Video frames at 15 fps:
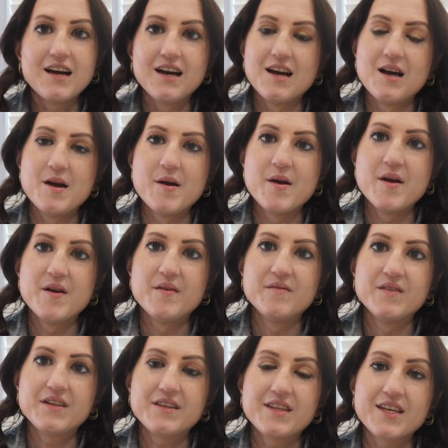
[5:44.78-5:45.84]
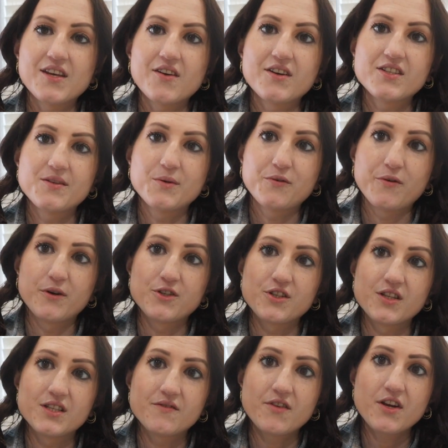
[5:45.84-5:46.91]
Um, thank you so much for
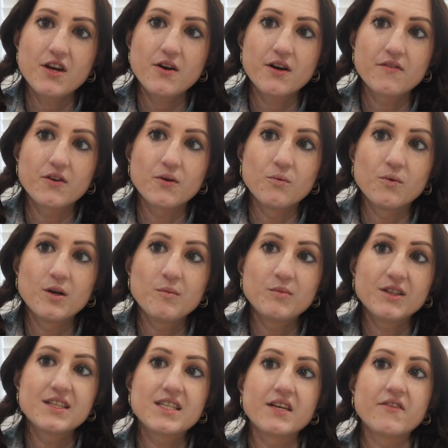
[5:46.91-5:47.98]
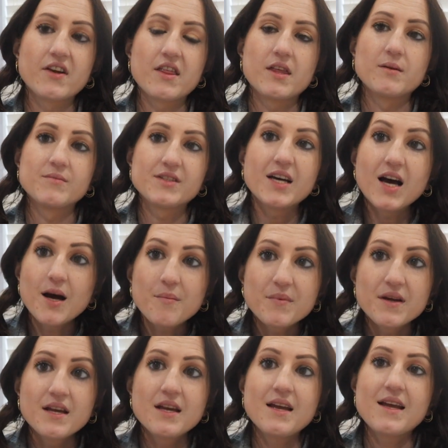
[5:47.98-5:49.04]
watching this video. If you would, please give it a thumbs up
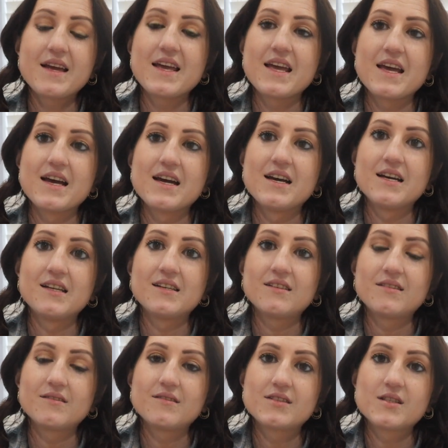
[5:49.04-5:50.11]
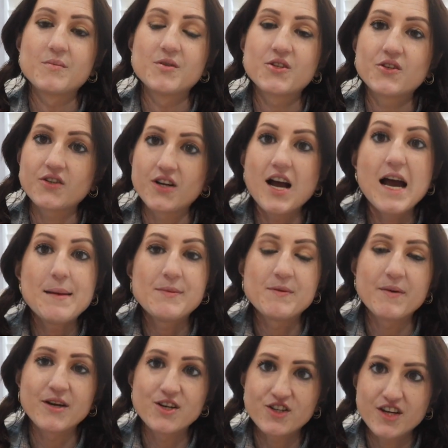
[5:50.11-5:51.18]
and subscribe
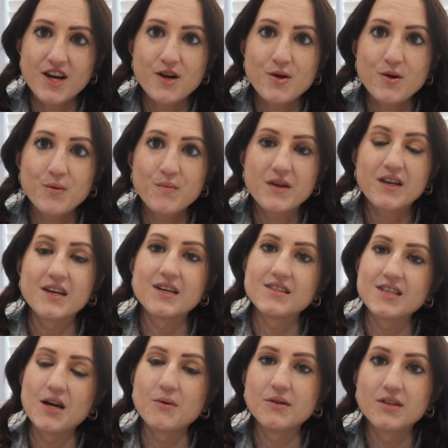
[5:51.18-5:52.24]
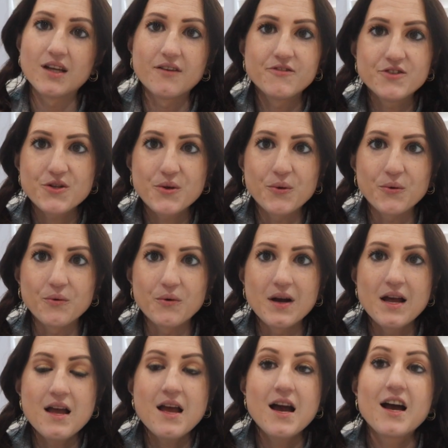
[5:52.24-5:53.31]
to my channel because I would love to
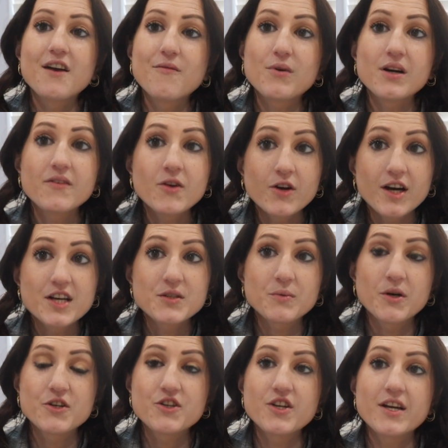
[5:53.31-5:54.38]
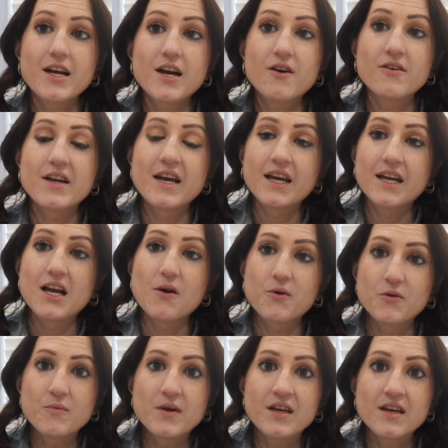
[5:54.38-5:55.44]
have more of you guys watching out and hanging out
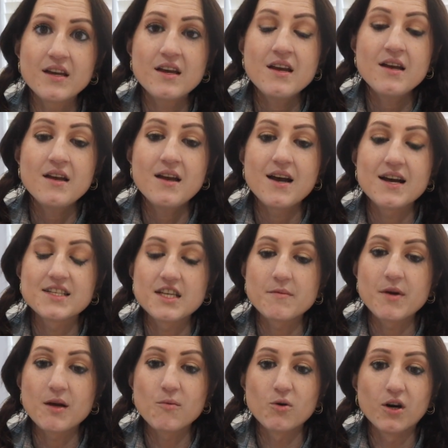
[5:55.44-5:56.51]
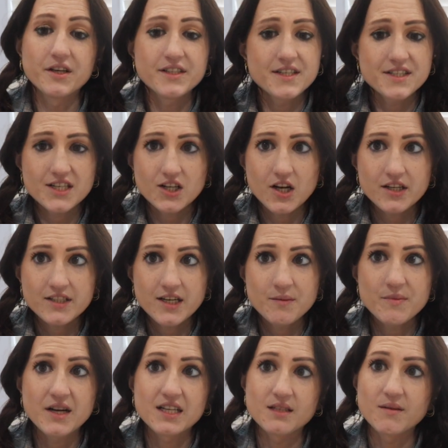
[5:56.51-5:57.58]
with me as I make more autistic
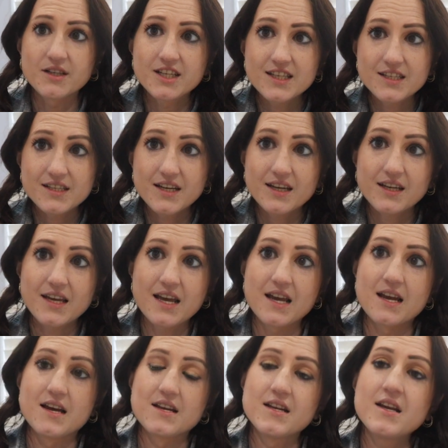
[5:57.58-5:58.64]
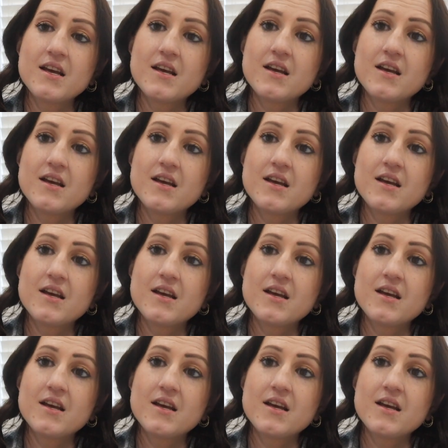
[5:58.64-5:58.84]
content because I'm autistic and